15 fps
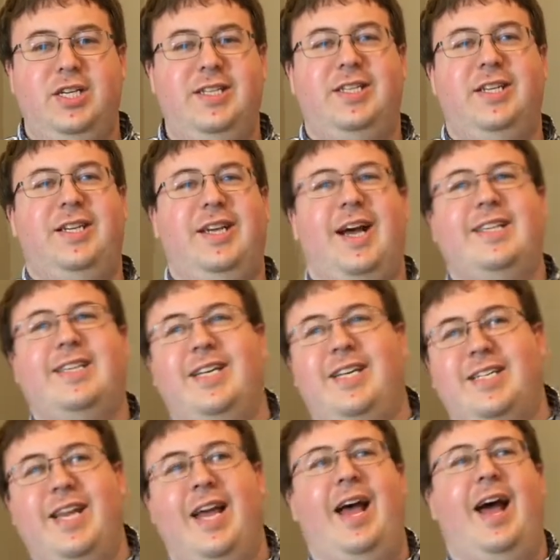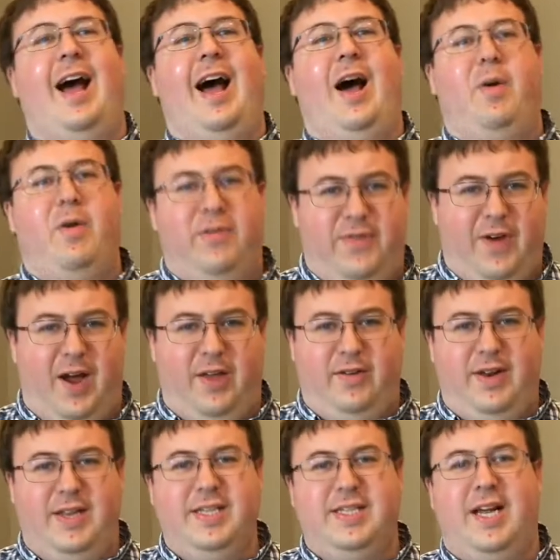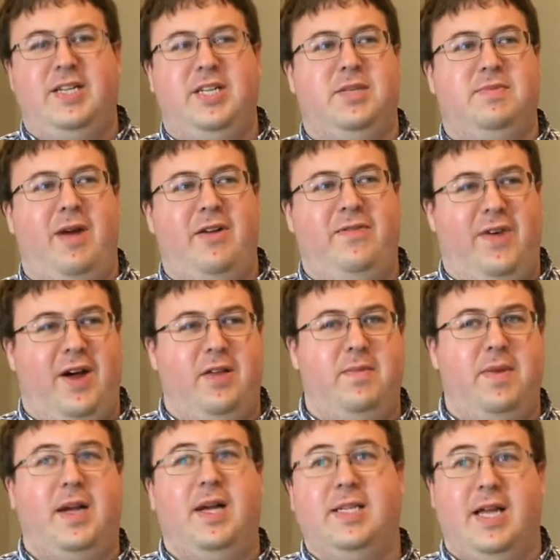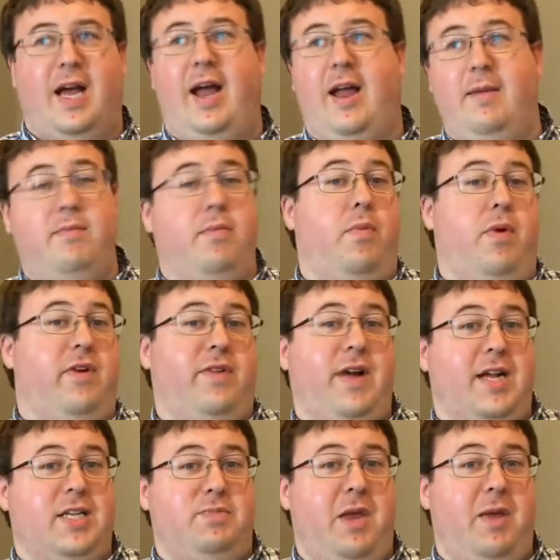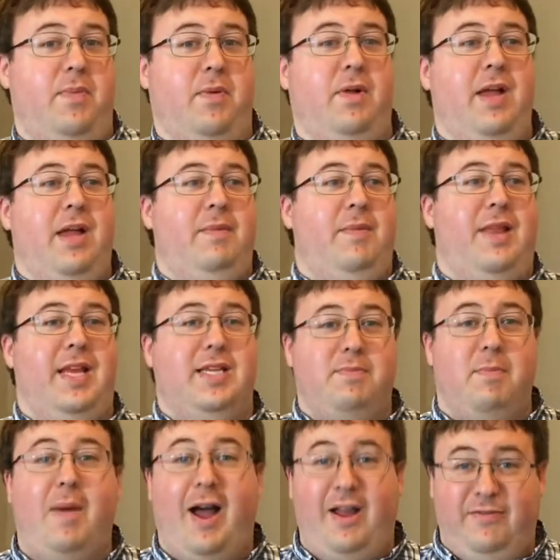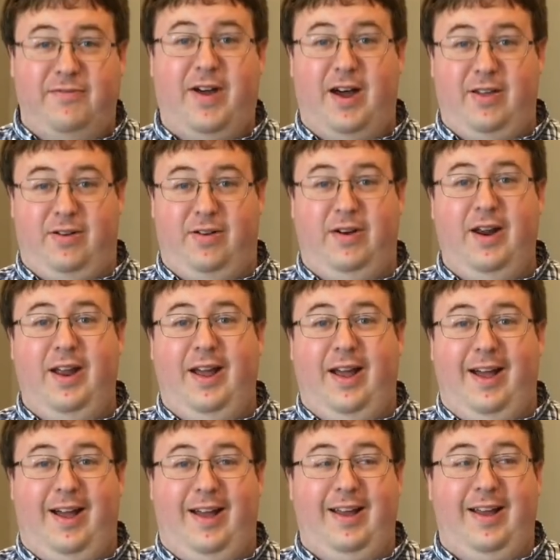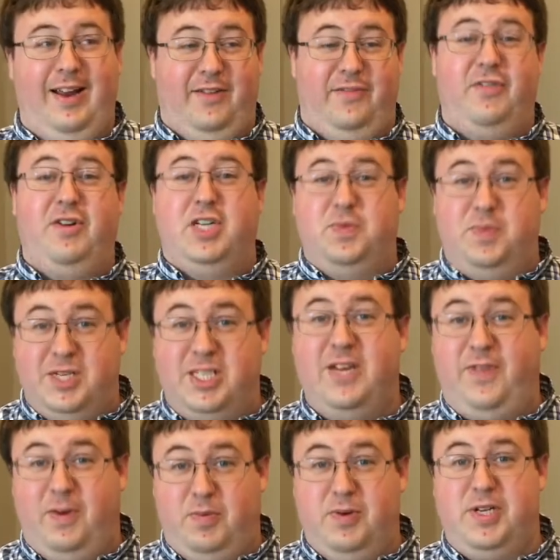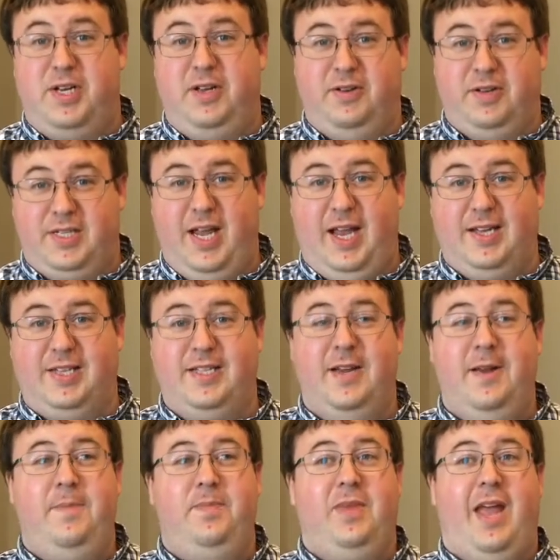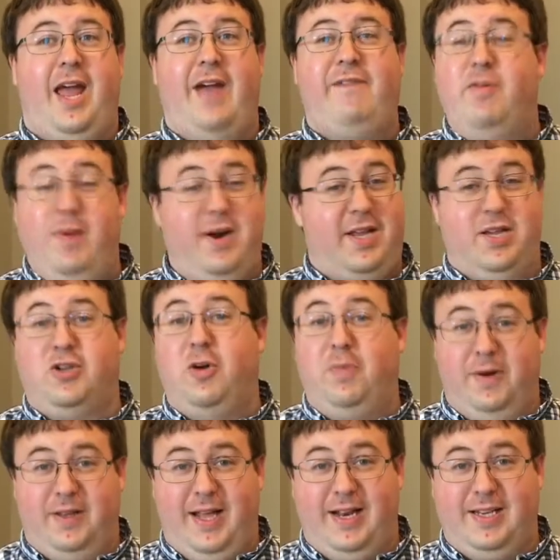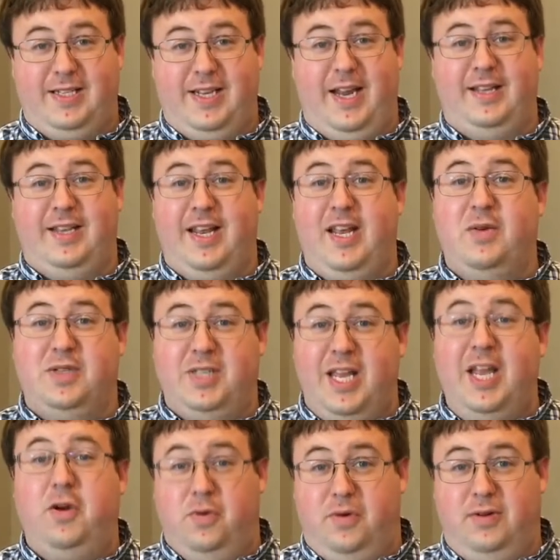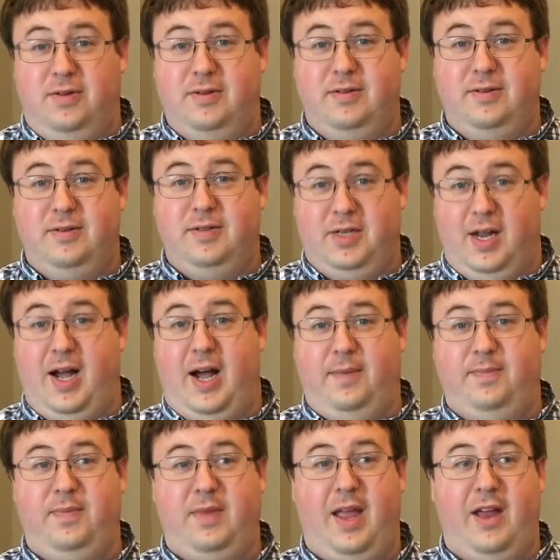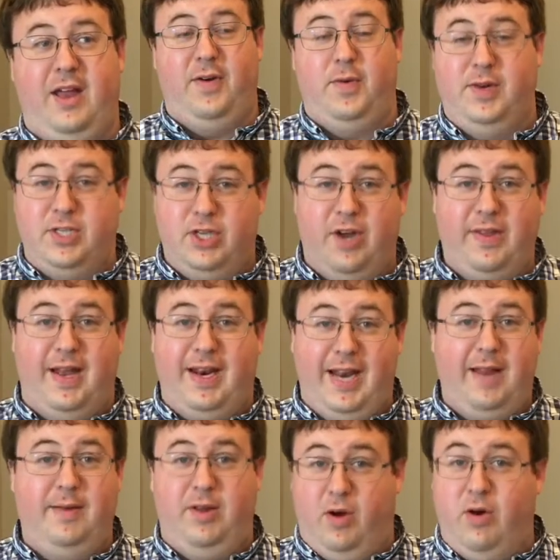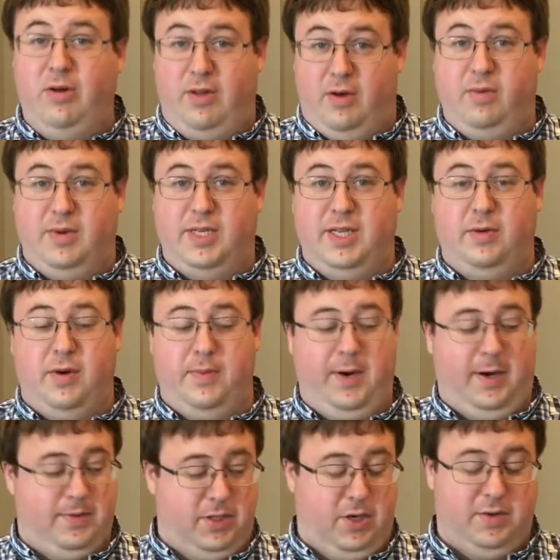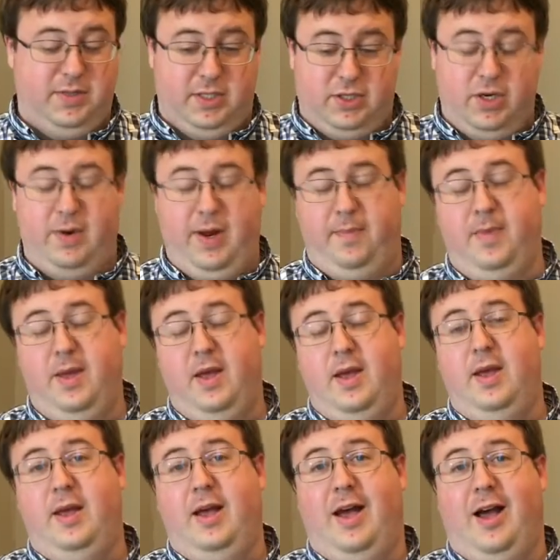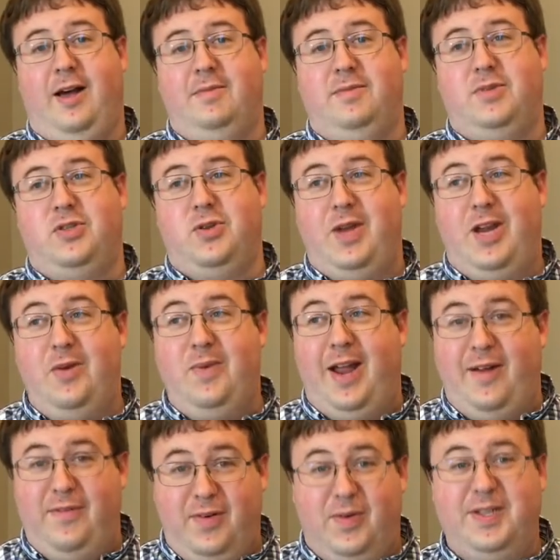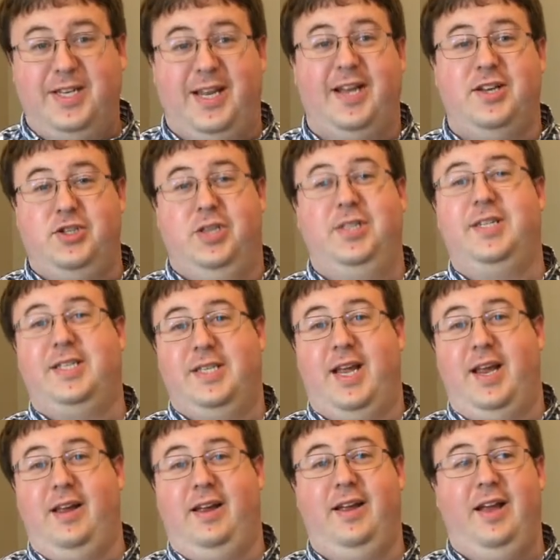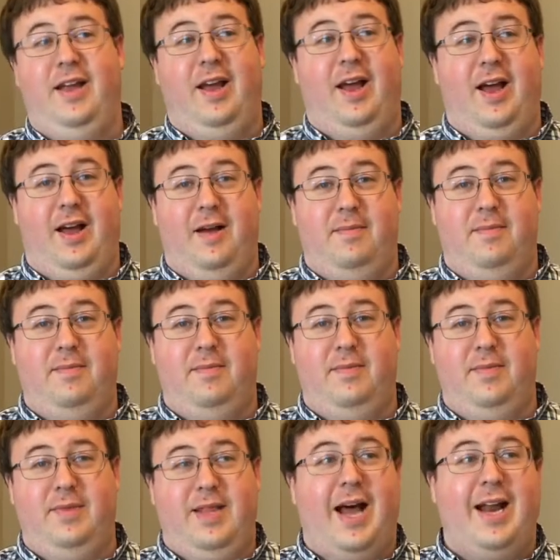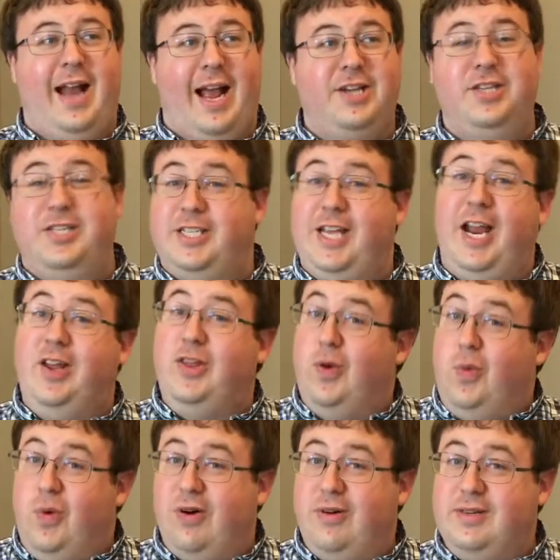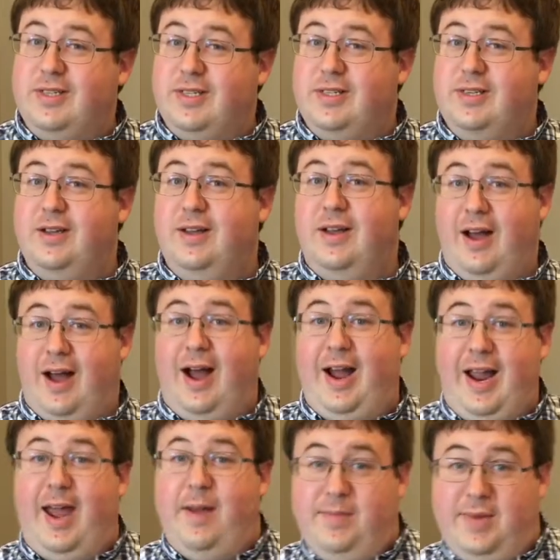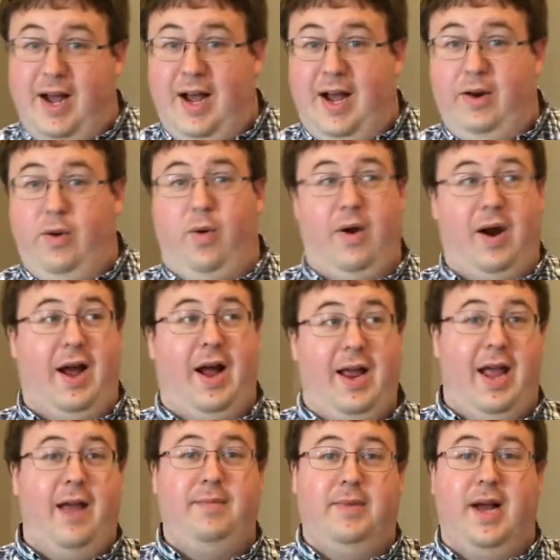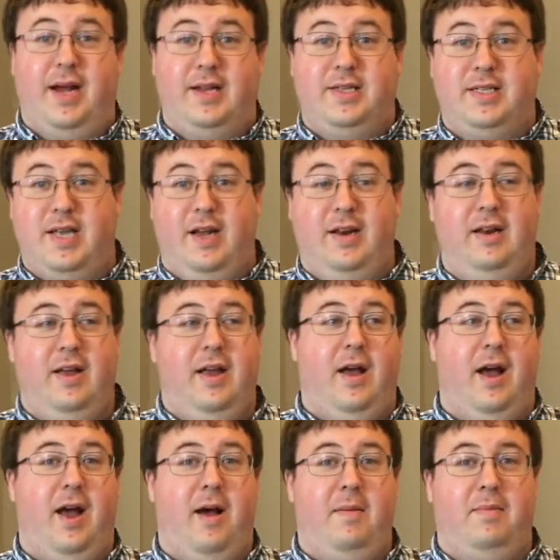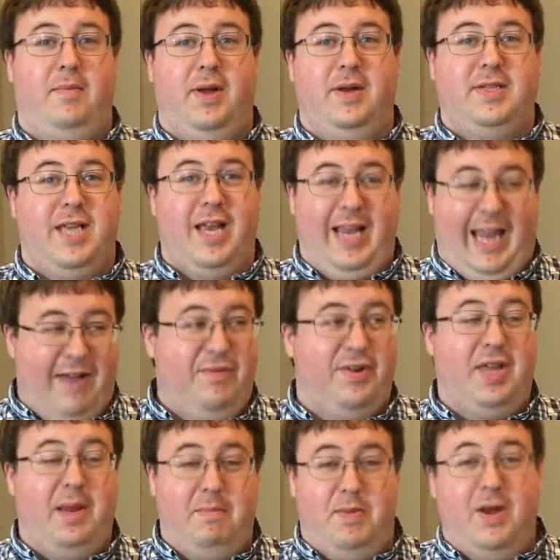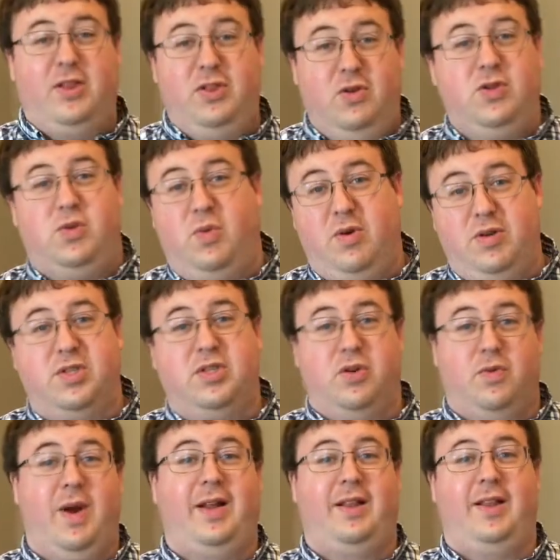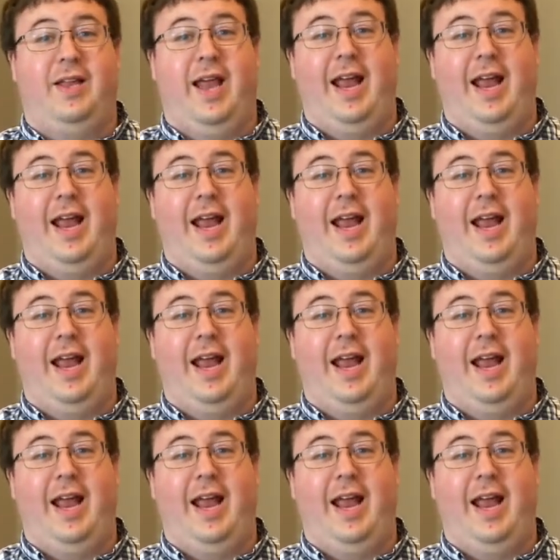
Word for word: God's not just our father, and he's not just my father because I am one of God's people, but he is my father uh, in a very specific, particular sense. Everybody interpreted that as saying that he was equal to God. And in saw that you know, earlier when we said they were going to pick up stones to stone him. Um, so here we have, once again, Jesus saying, um, not actually saying the words, I am God or I am God's son, uh, but saying everything but those words directly.